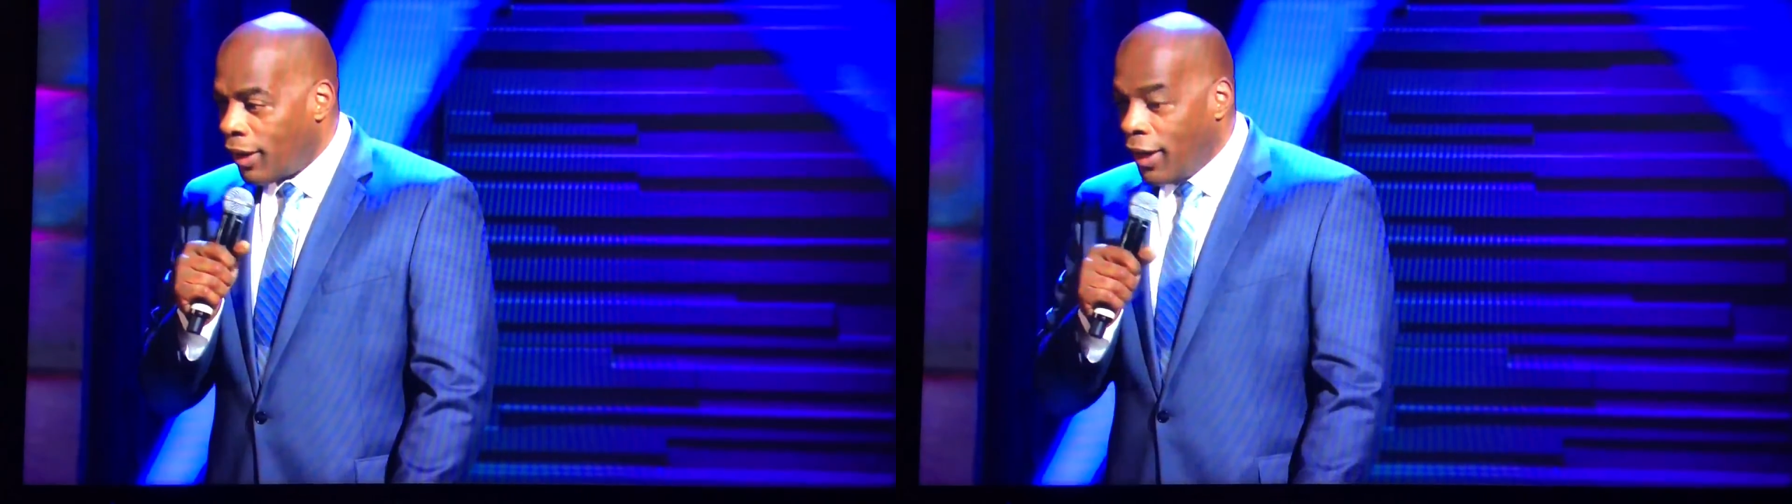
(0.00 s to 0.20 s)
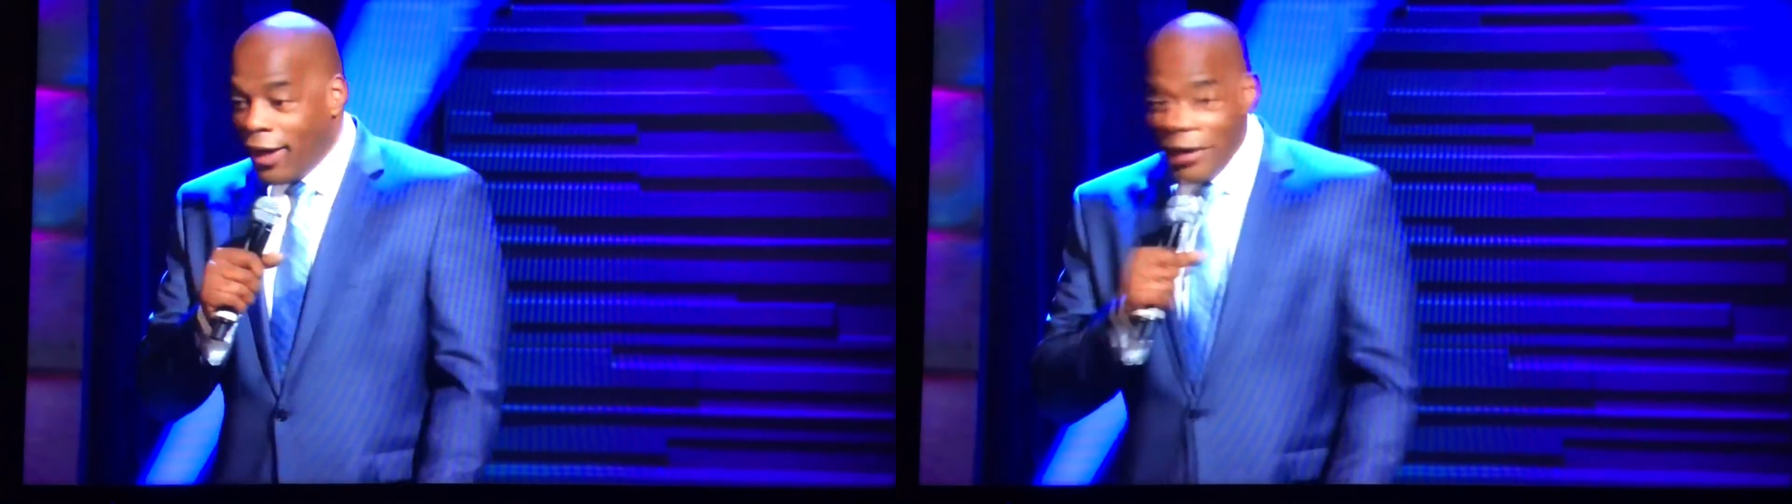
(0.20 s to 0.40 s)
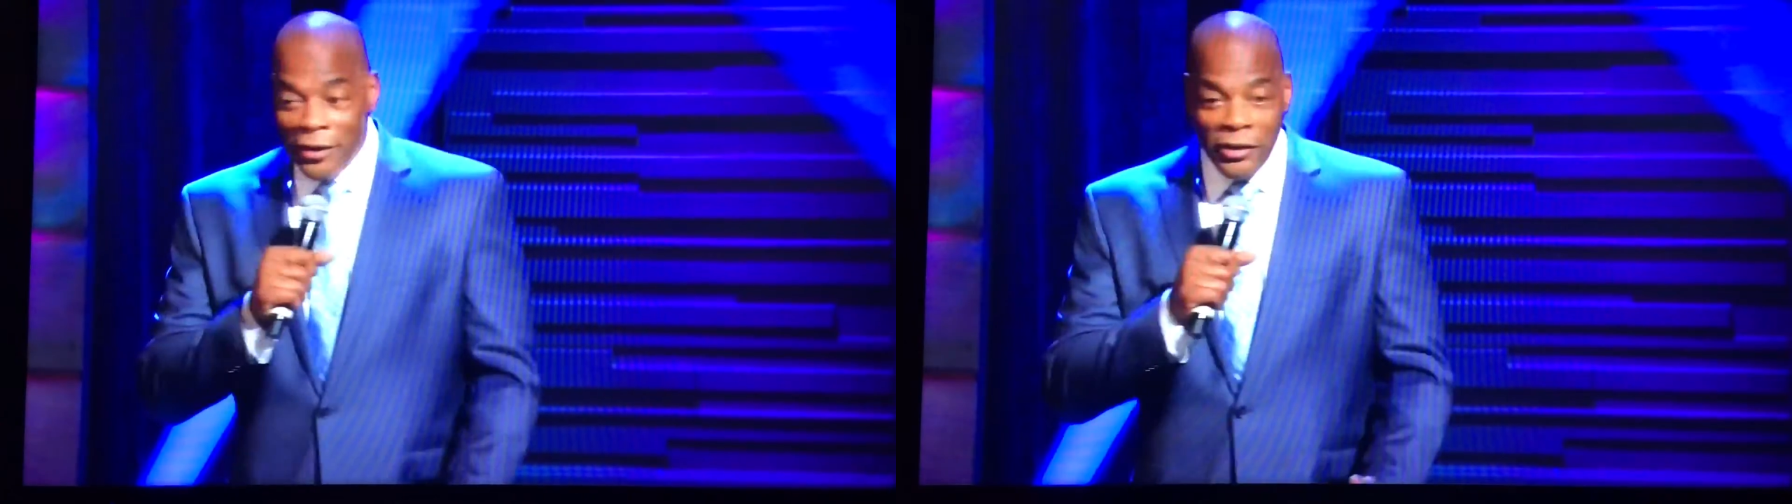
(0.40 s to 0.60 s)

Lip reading: He is.